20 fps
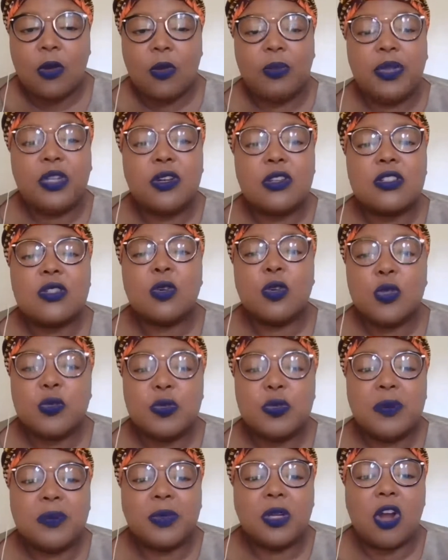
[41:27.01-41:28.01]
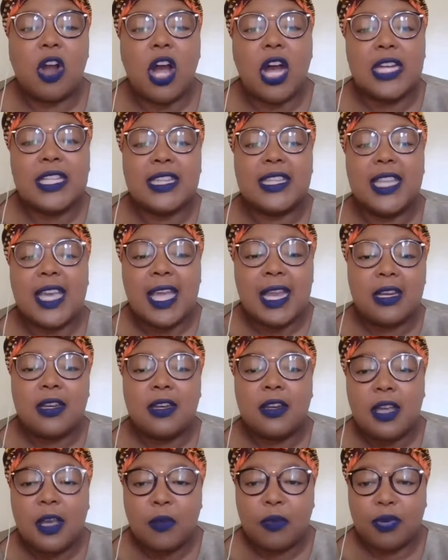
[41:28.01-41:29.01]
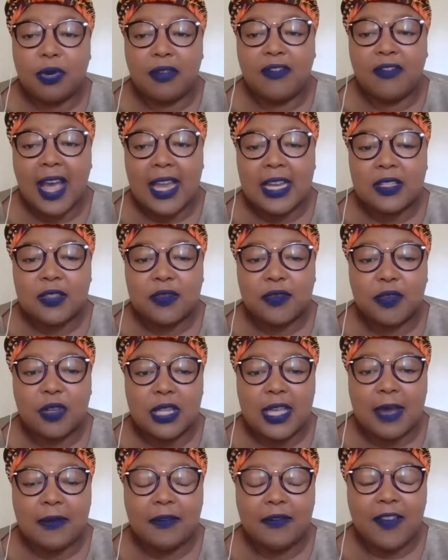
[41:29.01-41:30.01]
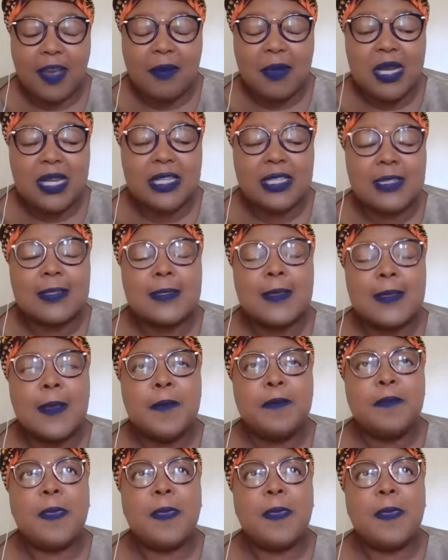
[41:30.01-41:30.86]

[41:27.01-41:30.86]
Because those people can't then provide for their families.